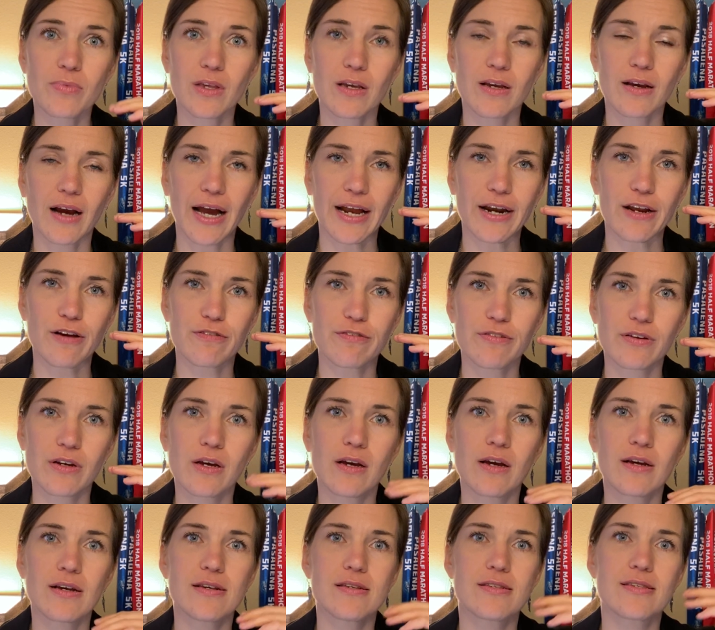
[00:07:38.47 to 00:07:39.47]
kind of
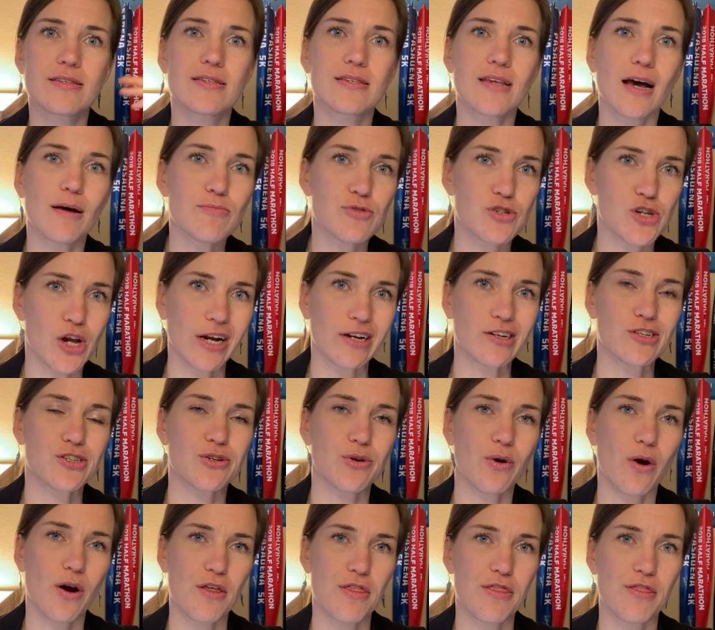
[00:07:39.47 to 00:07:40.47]
subject
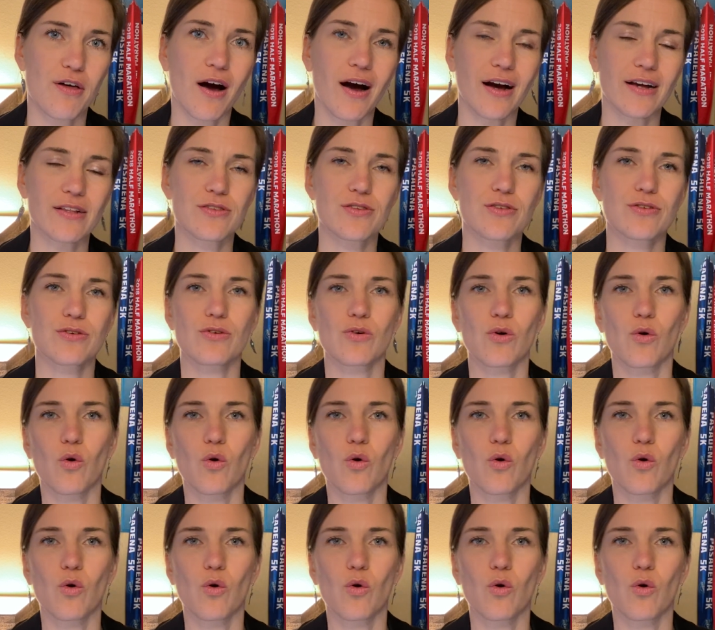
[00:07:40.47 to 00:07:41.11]
to our thoughts,